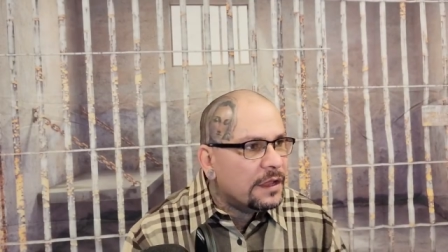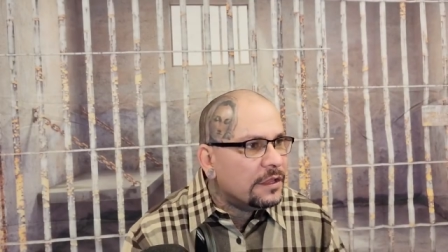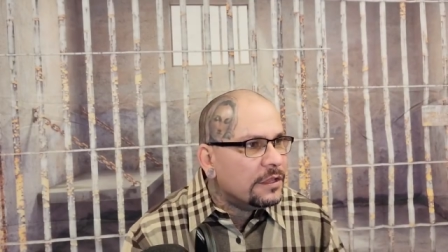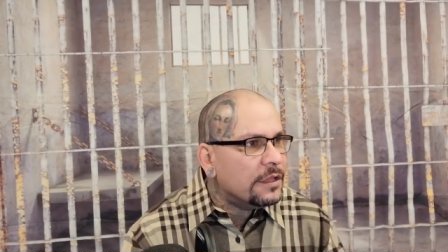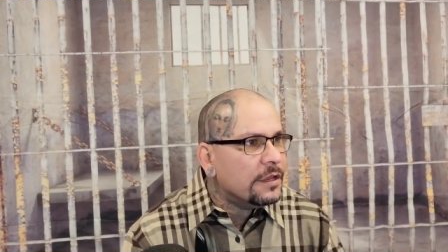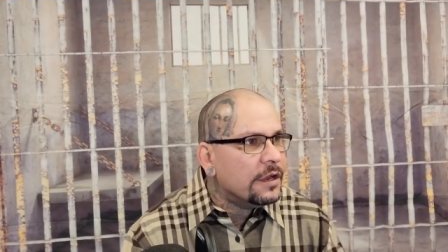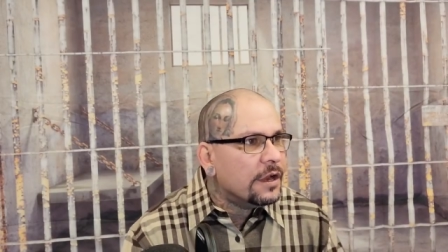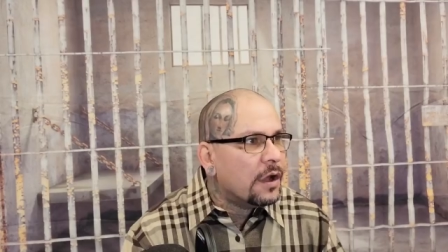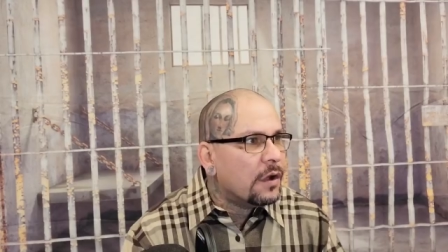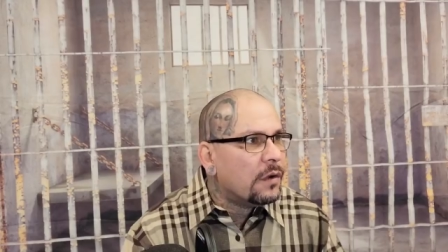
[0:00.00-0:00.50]

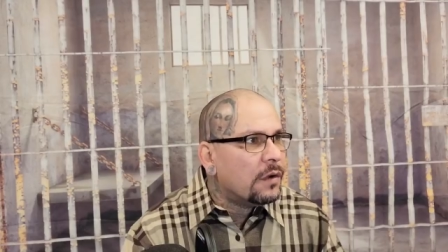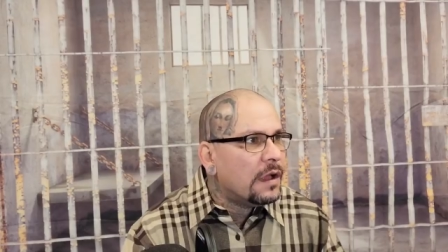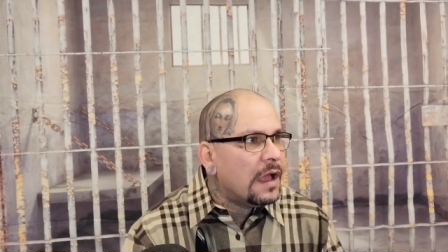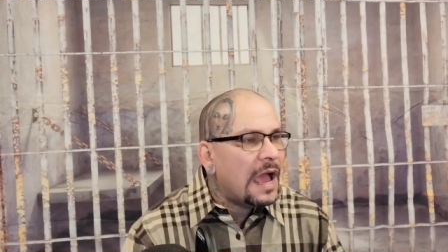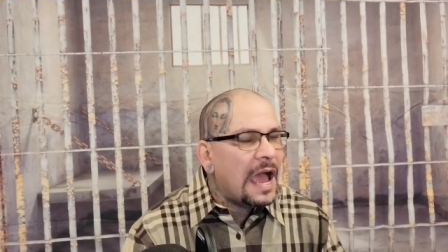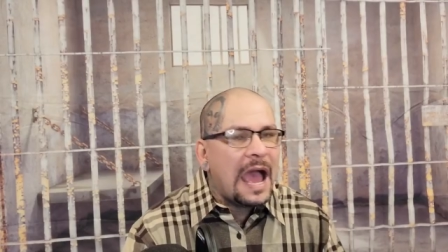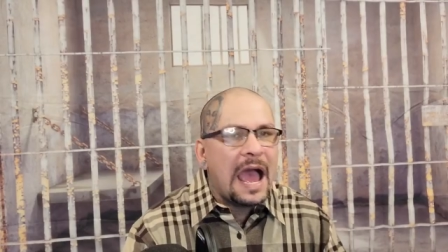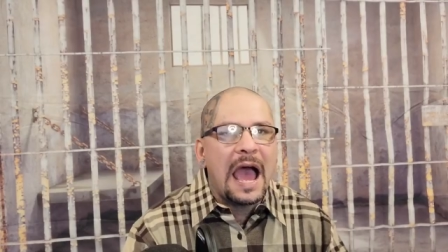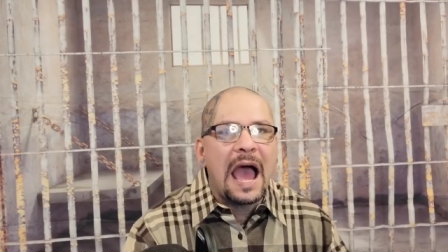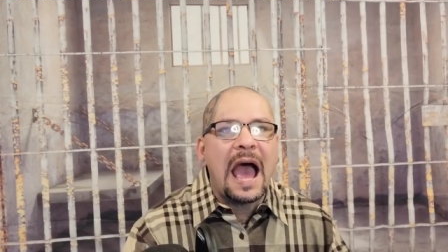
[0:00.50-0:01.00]
You know,
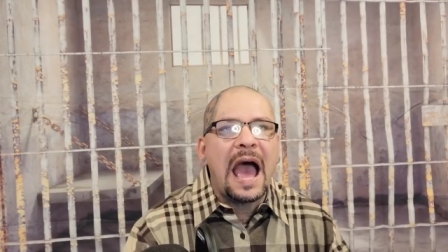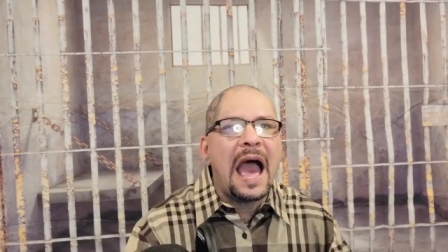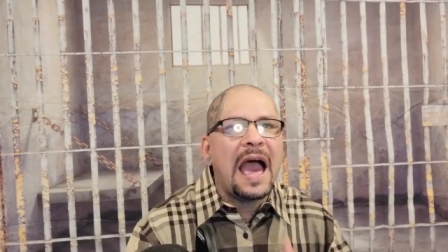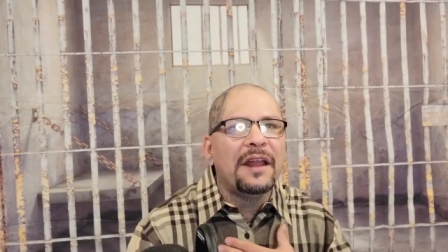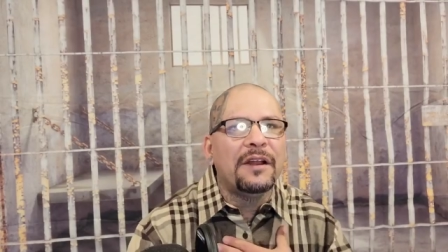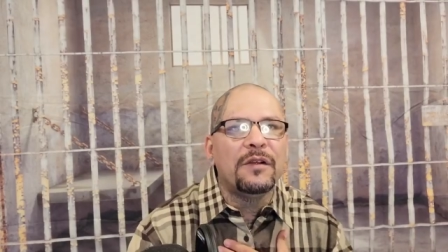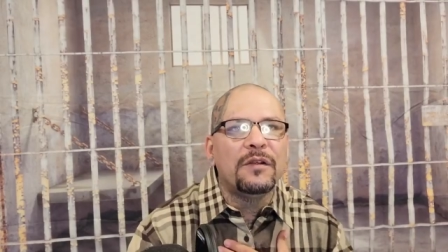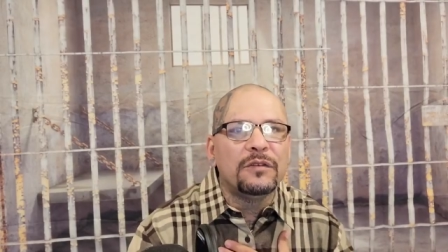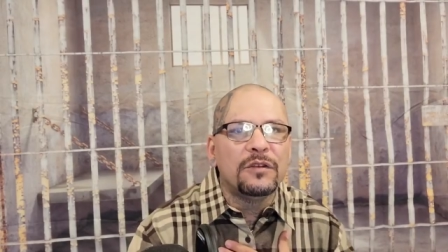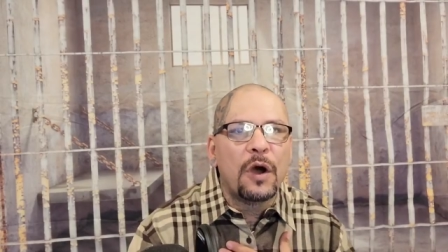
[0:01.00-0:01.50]

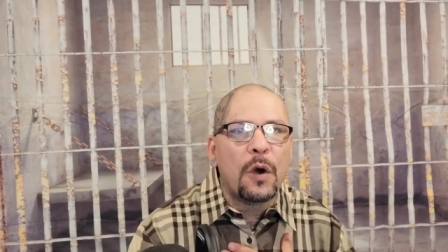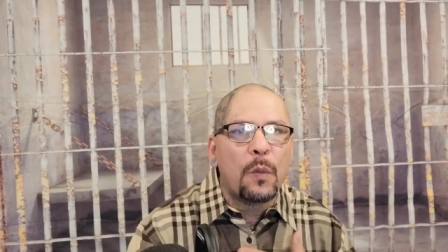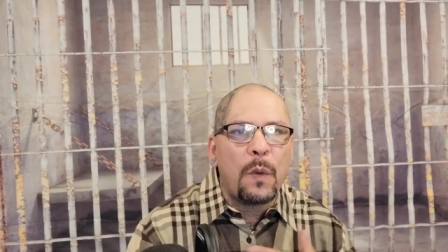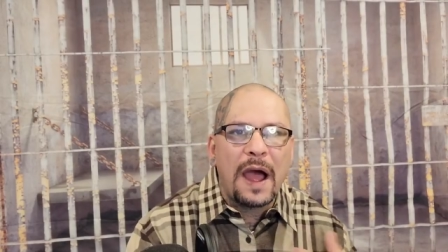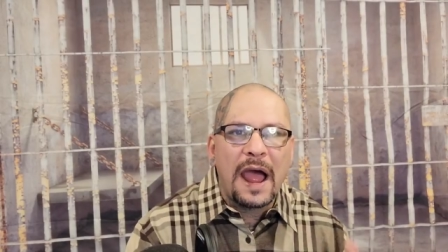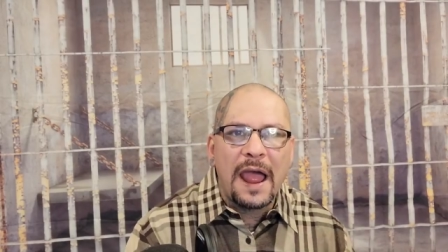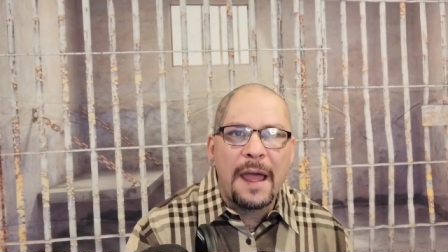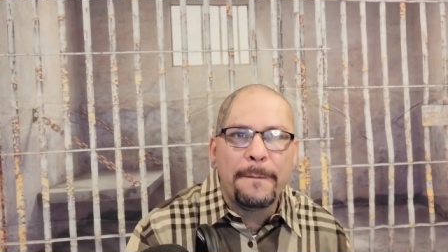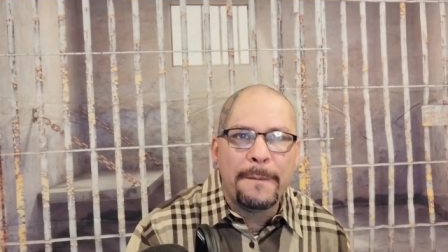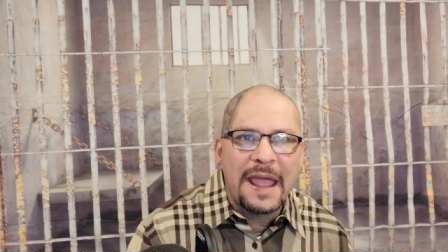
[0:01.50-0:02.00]
I don't know
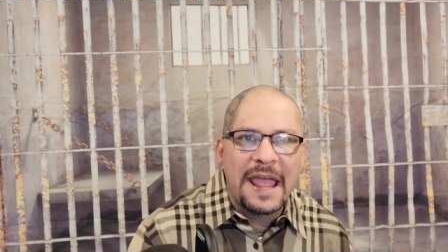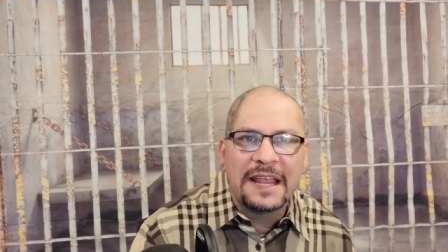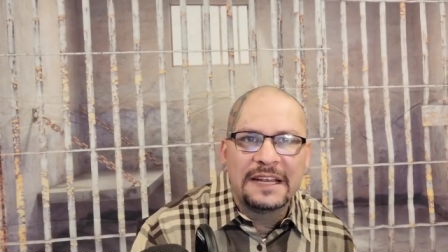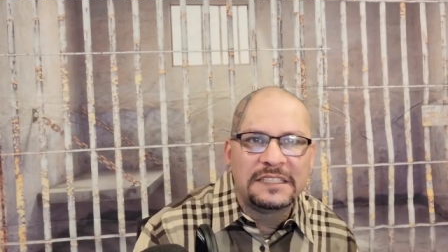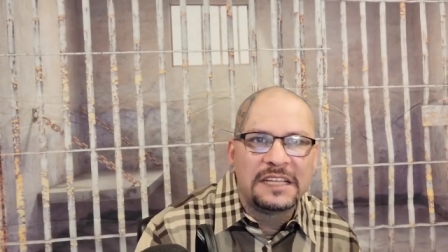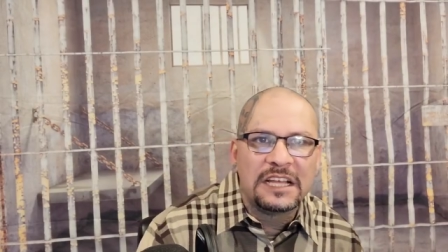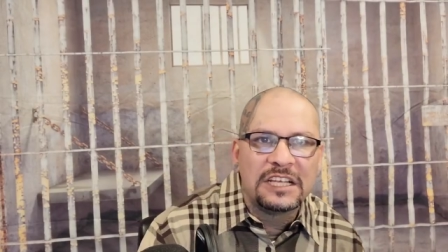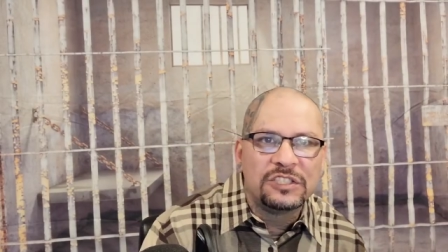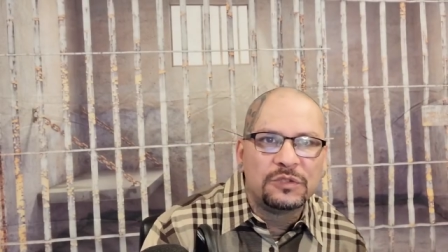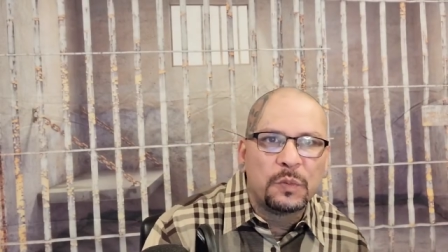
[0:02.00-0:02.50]
why a
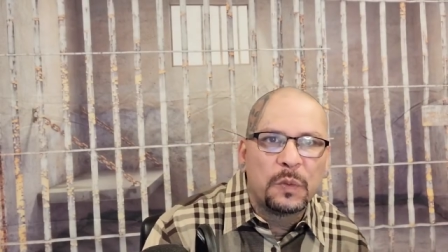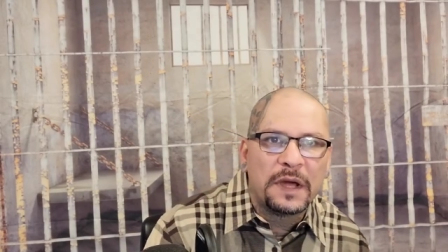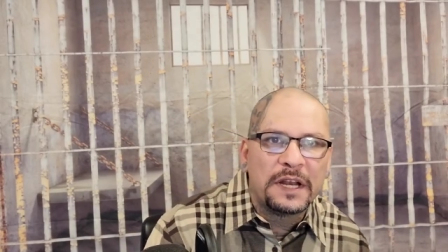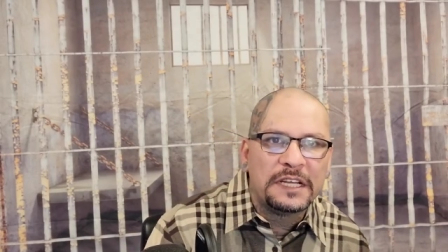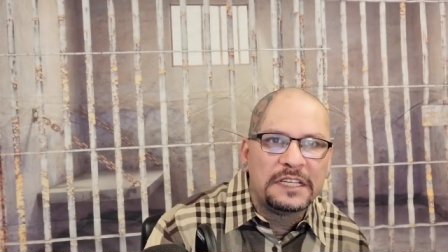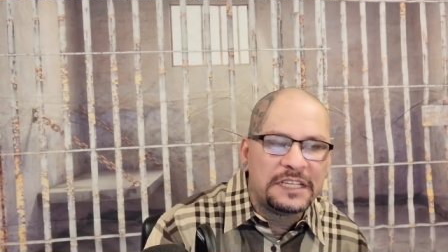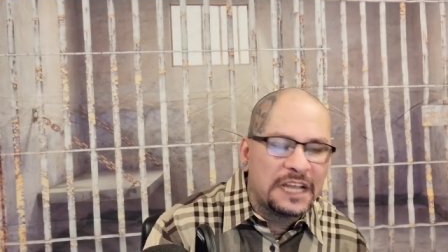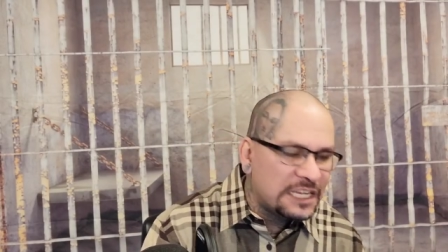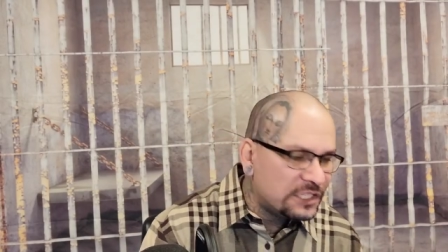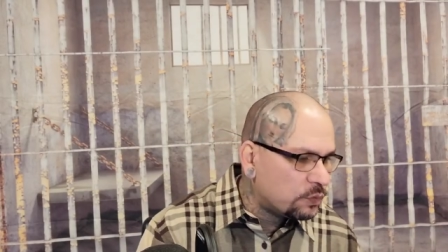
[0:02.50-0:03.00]
man does what
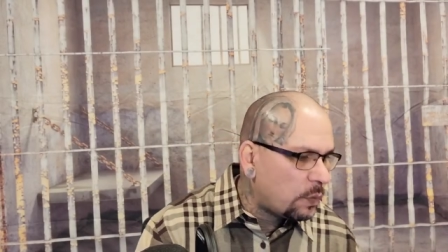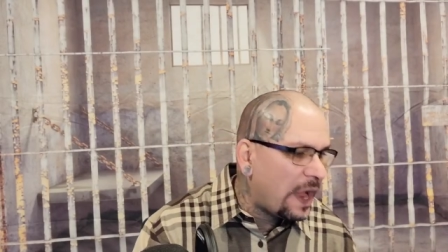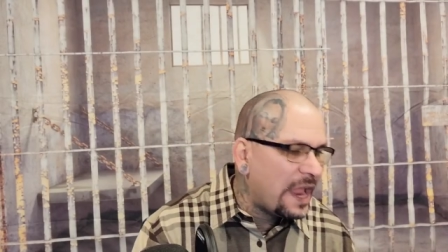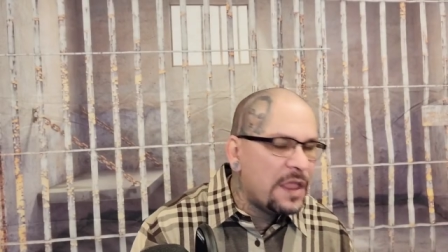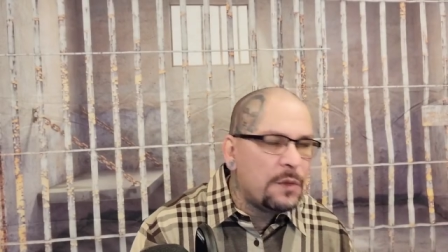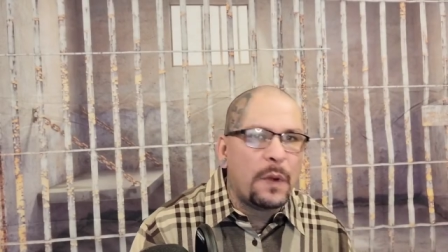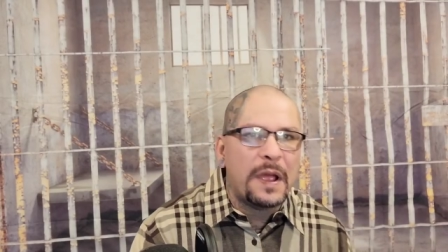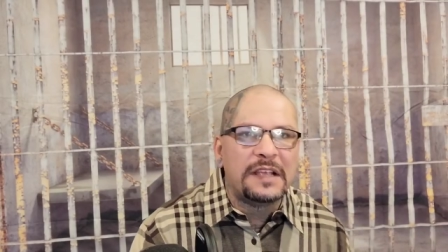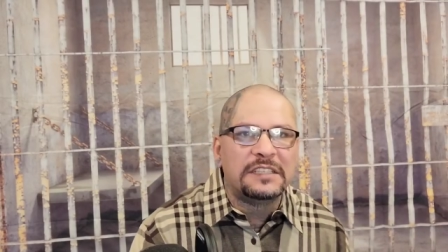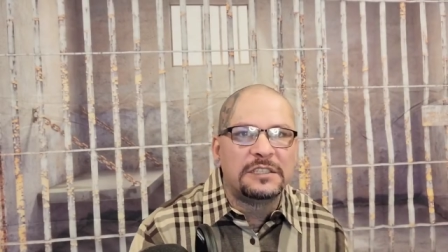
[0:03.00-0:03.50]
he does, why
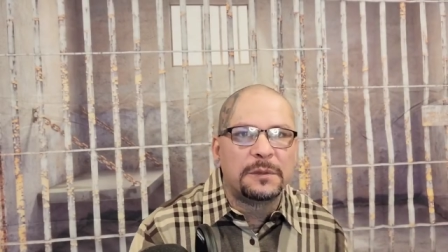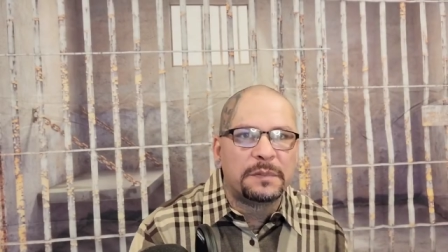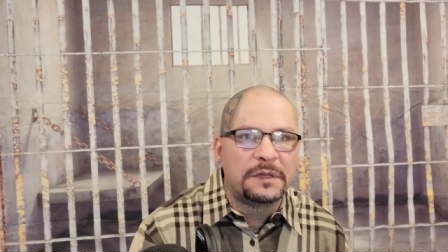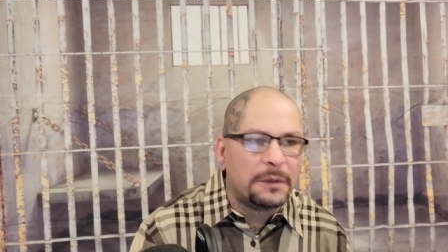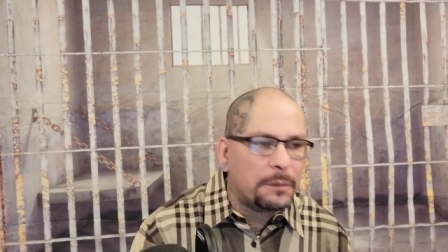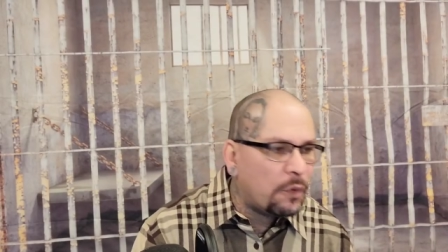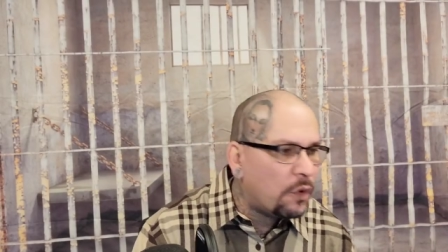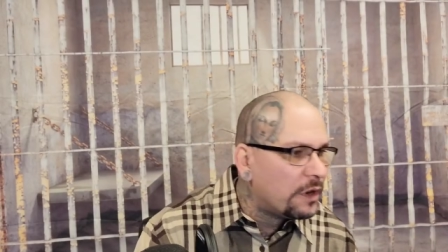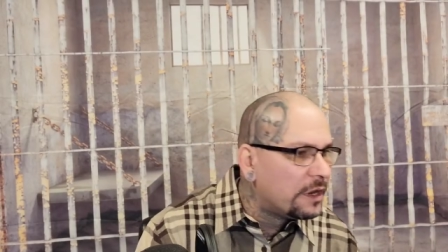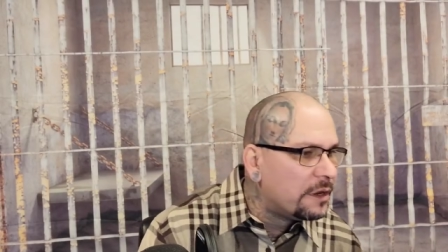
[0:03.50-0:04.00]
he wakes up in
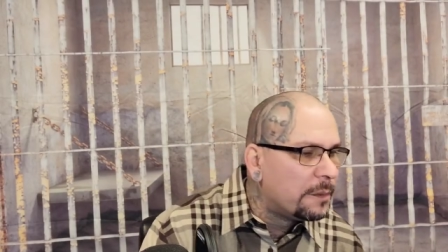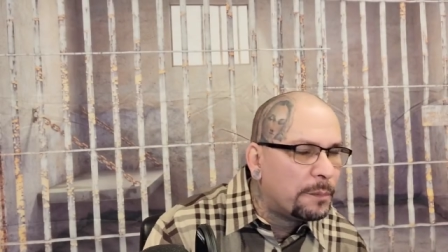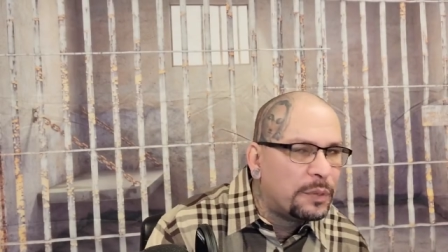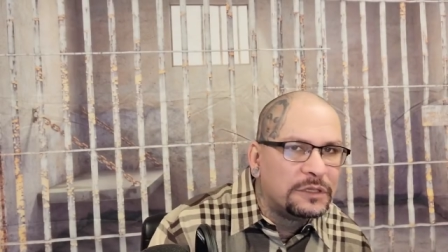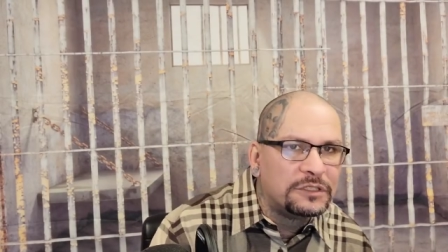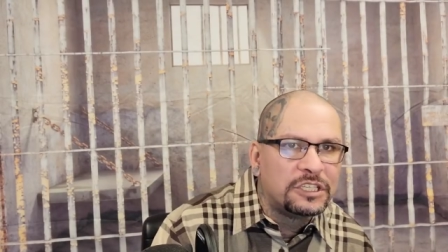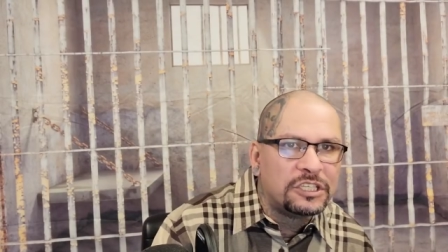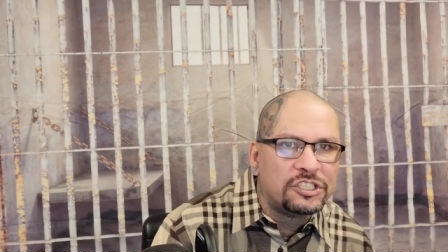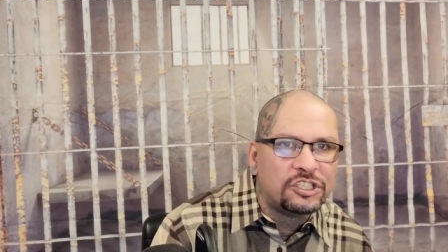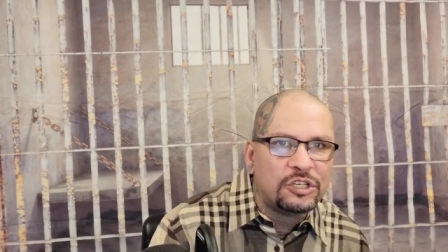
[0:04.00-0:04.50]
the morning and
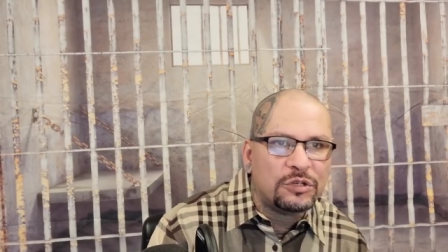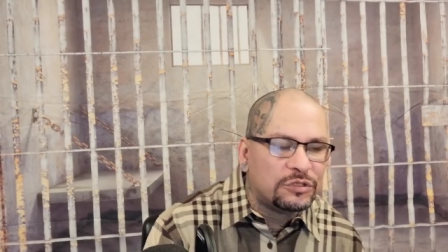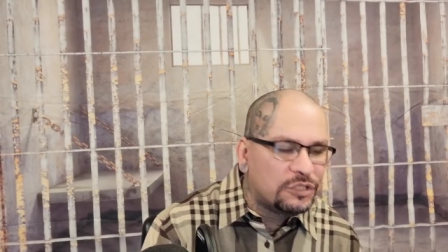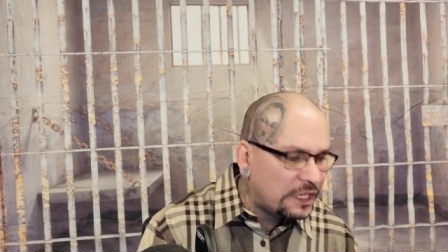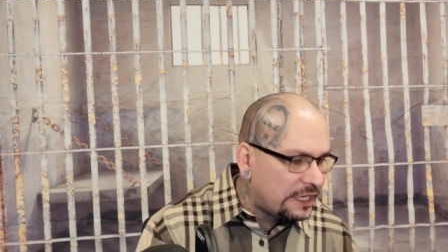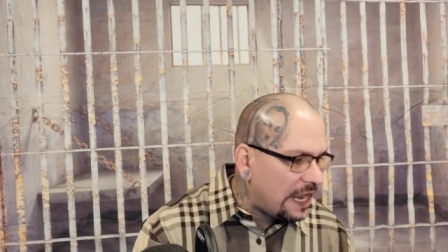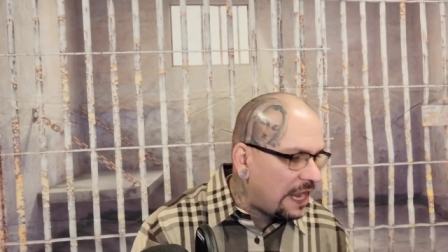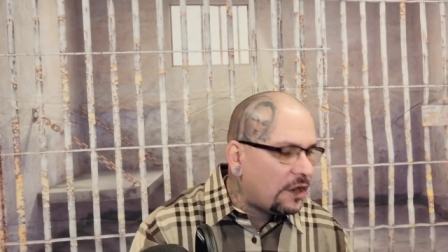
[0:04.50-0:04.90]
puts his shoes on.